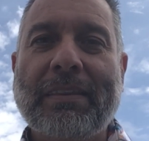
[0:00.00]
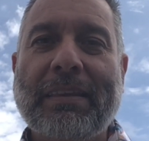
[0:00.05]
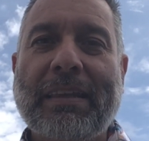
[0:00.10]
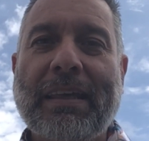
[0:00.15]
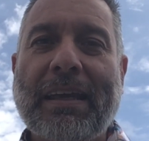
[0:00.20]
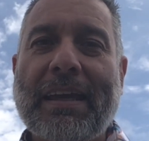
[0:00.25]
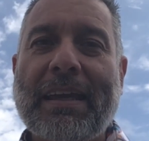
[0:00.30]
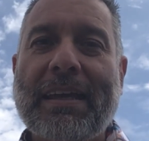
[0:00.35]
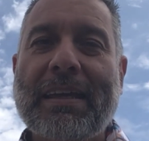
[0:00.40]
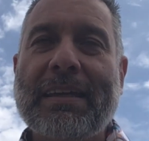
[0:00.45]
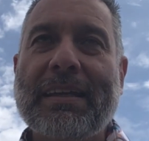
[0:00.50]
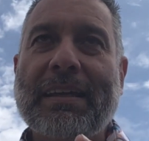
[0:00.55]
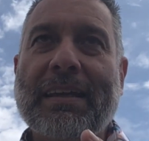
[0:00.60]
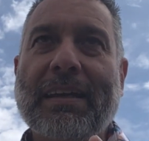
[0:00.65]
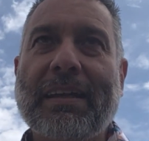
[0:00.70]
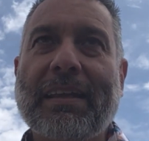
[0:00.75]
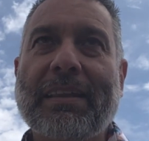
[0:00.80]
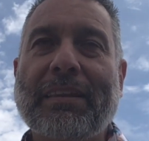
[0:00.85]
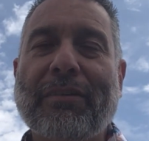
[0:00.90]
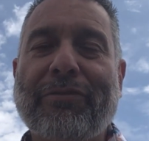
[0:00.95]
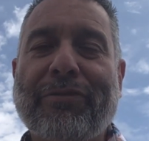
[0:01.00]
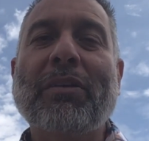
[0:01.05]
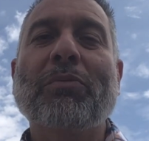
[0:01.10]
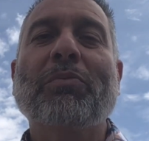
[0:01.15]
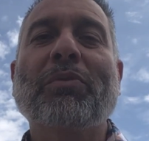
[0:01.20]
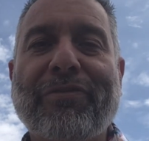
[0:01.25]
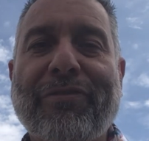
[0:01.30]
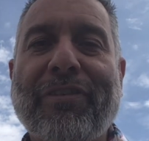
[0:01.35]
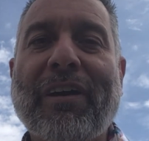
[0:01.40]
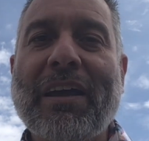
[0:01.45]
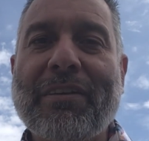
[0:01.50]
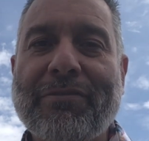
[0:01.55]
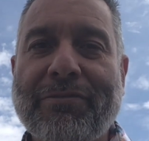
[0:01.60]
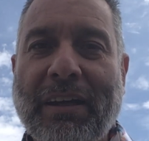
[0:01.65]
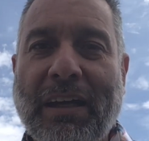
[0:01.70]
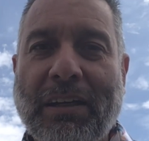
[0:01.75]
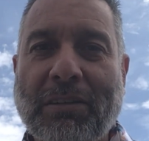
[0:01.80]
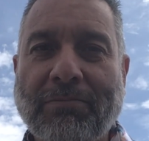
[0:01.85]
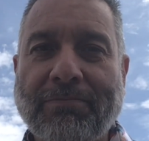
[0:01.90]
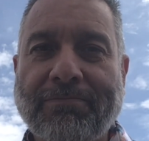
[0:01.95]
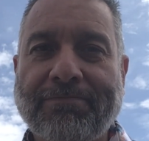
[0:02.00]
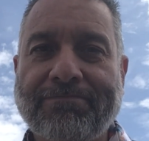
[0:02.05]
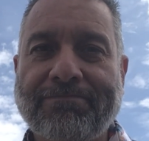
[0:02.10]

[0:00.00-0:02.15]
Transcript: they defend with 5 now.